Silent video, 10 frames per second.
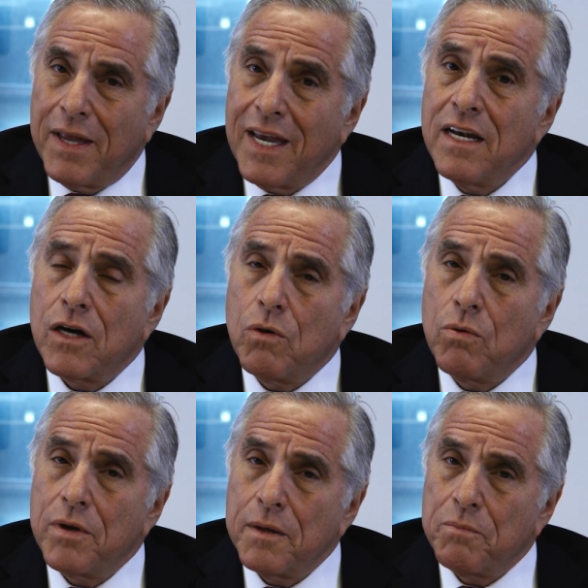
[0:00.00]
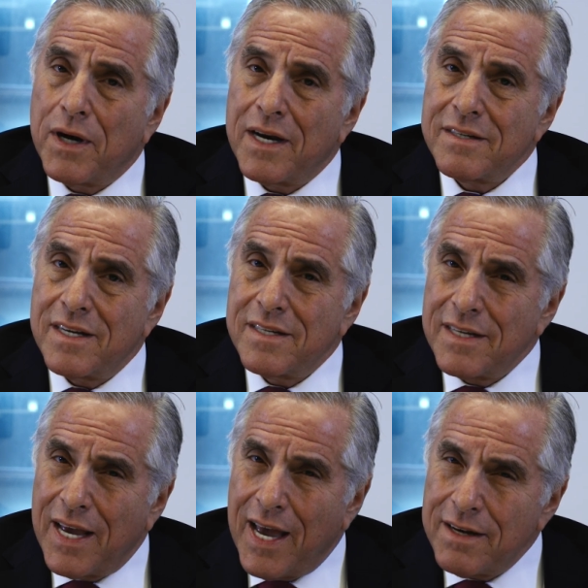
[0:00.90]
in a courting
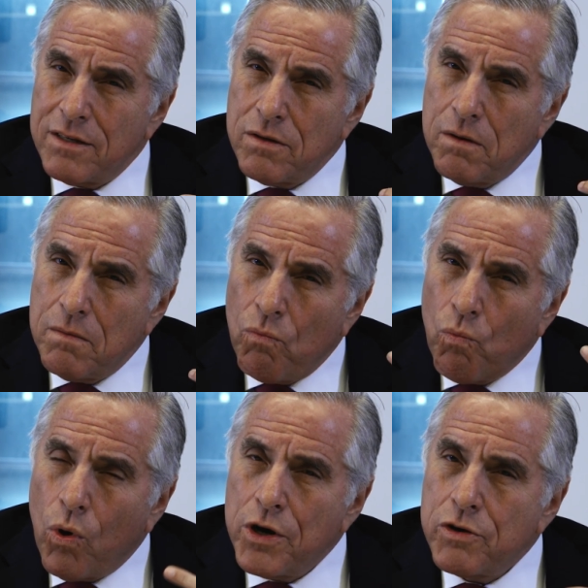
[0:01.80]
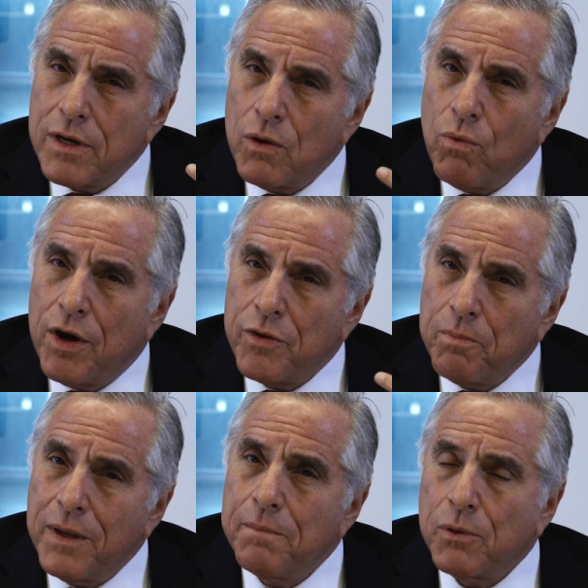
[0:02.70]
process and wondering whether
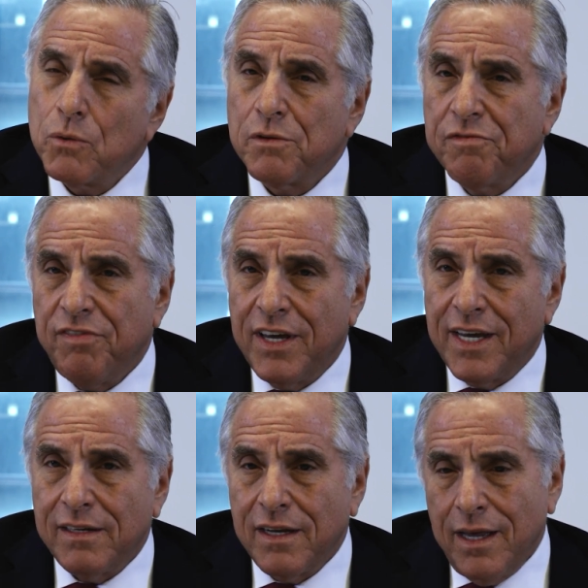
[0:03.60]
people will fit,